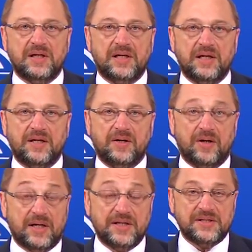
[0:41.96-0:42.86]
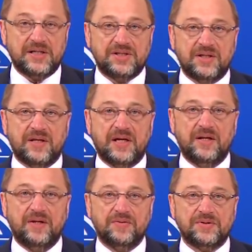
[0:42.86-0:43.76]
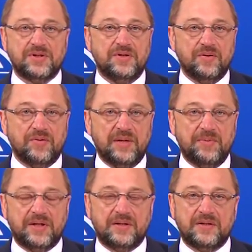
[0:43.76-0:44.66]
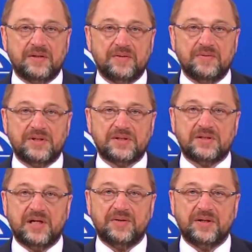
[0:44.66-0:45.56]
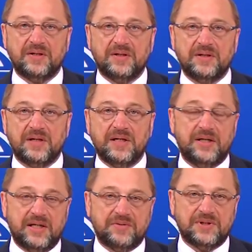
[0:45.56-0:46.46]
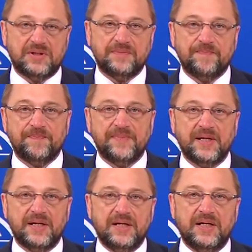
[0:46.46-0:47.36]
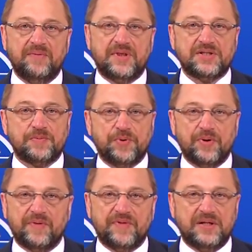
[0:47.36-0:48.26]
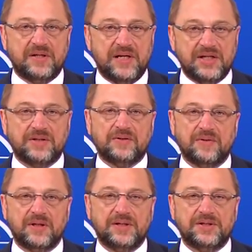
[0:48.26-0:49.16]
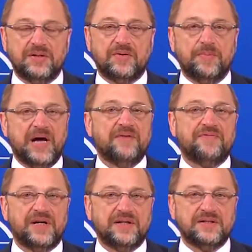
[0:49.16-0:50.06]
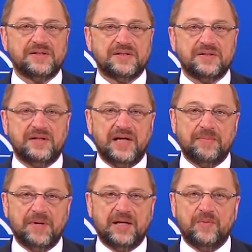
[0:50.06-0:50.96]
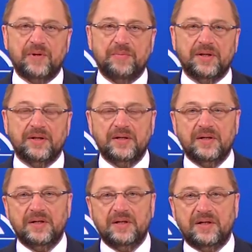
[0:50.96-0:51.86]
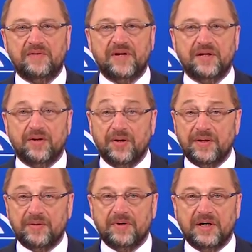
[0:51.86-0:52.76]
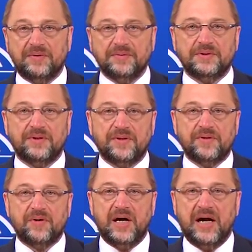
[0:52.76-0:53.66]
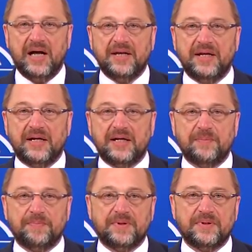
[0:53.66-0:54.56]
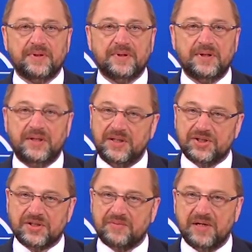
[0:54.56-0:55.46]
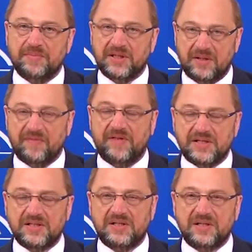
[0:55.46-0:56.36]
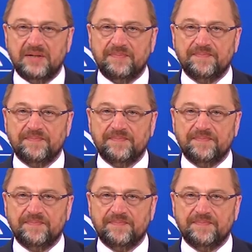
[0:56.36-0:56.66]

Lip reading: an organization that knows no limit to its terror and hatred. With the support of the international coalition, Kobane fighters, young men and women, defended on the ground, although under-equipped, each square meter of their city.